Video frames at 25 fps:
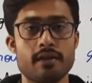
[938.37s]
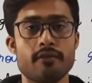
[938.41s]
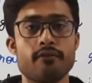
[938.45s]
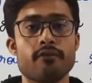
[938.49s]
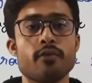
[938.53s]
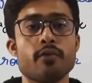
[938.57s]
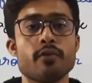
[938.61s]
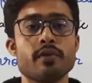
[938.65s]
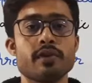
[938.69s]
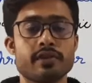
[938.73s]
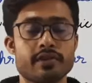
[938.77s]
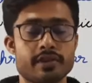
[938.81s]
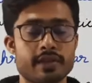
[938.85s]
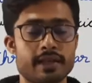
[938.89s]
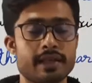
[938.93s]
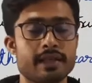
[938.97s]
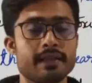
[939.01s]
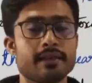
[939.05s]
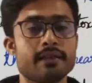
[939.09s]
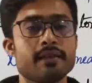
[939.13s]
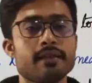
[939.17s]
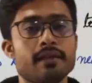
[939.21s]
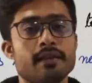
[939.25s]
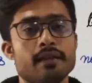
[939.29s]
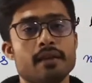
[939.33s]
food
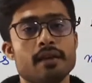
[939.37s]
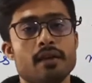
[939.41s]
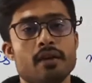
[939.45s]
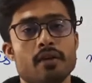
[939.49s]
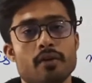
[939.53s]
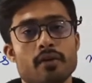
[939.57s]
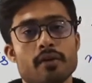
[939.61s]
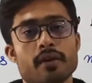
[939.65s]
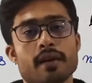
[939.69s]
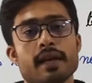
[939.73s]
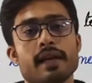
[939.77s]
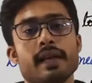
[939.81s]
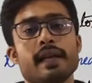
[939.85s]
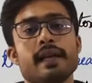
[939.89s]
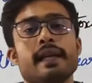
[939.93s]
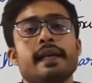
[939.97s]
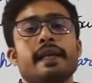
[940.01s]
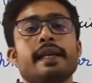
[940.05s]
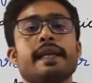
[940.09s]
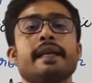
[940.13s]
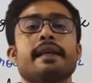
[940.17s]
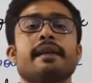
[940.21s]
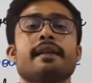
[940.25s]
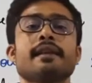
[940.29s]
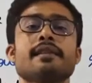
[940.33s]
chain, okay,
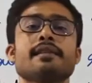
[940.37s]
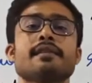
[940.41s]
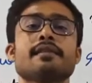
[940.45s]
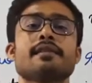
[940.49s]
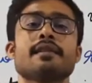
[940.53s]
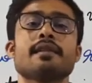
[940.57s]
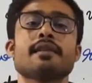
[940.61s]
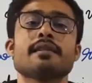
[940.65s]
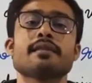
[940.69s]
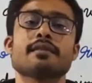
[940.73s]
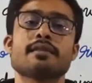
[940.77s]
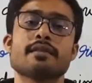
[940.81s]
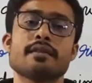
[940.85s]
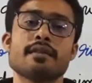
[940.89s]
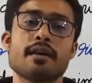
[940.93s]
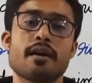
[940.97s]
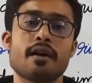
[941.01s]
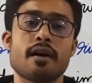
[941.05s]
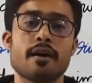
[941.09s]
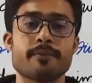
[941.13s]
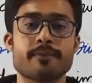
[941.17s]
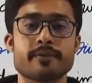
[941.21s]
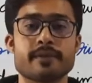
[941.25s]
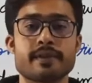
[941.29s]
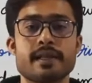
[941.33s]
it is just
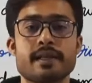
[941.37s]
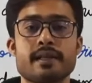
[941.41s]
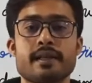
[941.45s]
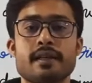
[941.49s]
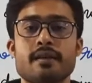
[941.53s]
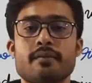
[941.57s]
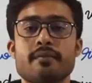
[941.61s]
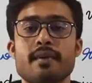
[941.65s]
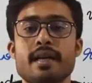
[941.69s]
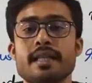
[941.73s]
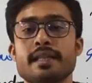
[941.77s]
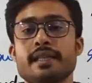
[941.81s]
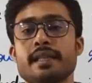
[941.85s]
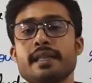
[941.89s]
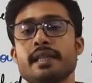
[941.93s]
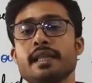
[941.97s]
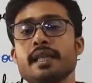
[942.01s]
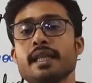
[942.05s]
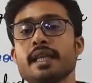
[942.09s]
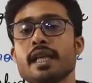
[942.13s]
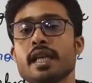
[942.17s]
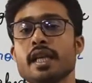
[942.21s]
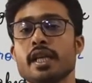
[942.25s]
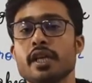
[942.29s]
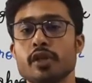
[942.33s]
upsetted by the
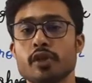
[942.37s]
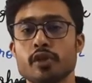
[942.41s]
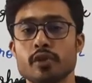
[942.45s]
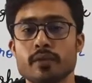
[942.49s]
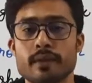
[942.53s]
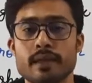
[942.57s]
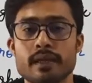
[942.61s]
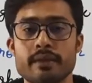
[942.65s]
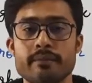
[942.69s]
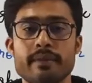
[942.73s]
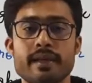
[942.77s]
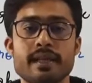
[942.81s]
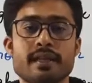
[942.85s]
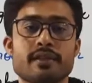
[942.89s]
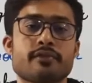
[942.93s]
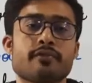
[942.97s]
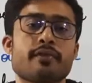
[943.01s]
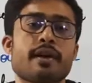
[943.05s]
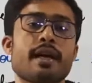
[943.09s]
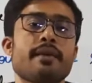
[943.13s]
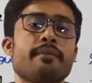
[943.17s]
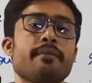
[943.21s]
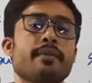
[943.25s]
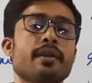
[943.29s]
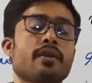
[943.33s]
human beings.
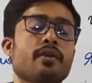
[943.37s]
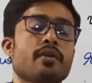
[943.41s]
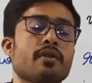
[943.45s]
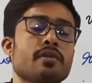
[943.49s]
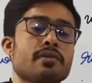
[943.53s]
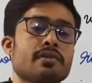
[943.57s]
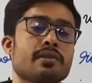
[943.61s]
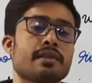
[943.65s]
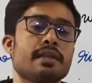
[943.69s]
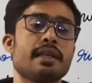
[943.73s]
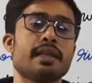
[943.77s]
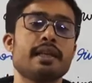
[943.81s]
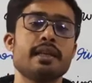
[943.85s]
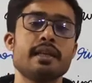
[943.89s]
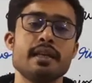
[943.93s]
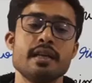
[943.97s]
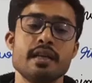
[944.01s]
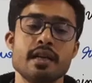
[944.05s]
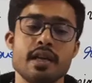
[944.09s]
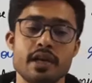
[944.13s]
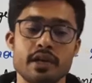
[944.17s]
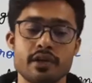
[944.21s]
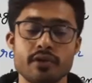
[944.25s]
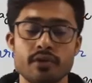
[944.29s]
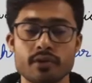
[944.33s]
Why? Because the
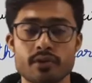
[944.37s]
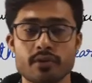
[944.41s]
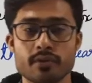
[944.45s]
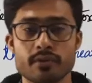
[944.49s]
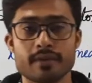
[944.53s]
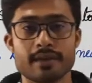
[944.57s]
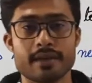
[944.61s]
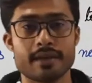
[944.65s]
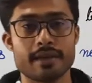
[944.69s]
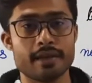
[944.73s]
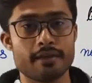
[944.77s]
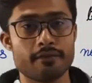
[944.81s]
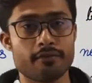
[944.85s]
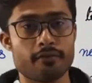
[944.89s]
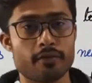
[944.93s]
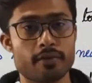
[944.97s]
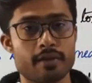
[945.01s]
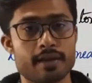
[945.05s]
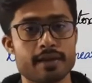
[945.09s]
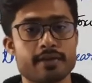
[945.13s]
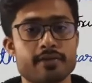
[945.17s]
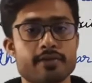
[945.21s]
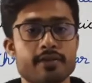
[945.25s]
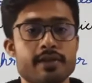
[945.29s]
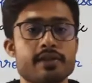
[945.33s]
due to the
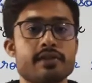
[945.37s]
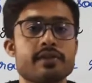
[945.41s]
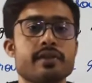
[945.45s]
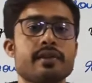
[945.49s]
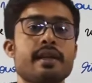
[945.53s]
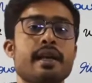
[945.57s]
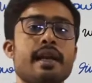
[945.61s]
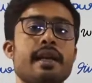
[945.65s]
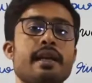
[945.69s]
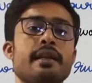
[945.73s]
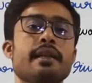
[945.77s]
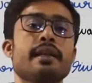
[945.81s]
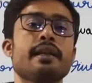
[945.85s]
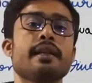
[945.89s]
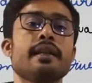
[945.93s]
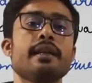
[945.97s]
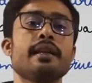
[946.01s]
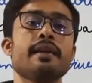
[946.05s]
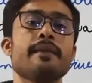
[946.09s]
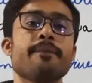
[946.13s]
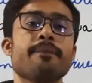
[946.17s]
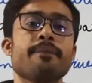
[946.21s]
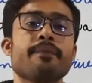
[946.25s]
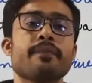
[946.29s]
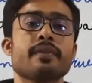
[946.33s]
deforestation and
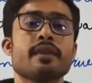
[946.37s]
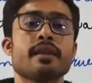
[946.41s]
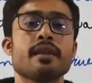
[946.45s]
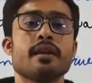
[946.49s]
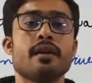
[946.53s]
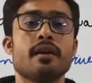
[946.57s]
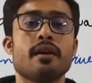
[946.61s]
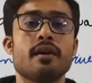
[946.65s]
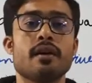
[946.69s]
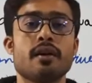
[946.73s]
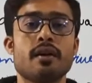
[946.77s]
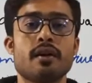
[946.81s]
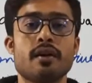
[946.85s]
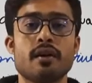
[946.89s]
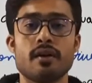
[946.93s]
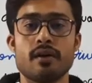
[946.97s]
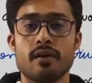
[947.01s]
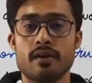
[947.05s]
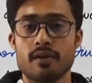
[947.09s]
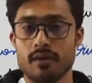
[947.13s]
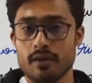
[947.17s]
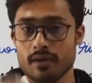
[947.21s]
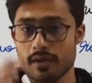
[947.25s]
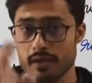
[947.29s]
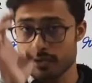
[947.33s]
the
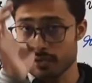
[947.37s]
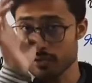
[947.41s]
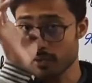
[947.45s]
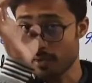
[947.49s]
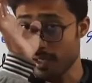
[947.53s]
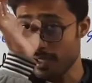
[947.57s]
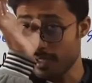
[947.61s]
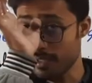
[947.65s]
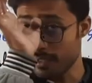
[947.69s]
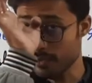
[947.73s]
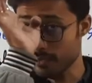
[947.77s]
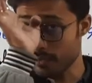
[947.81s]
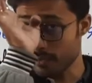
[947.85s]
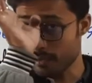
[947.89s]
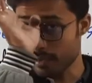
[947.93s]
soil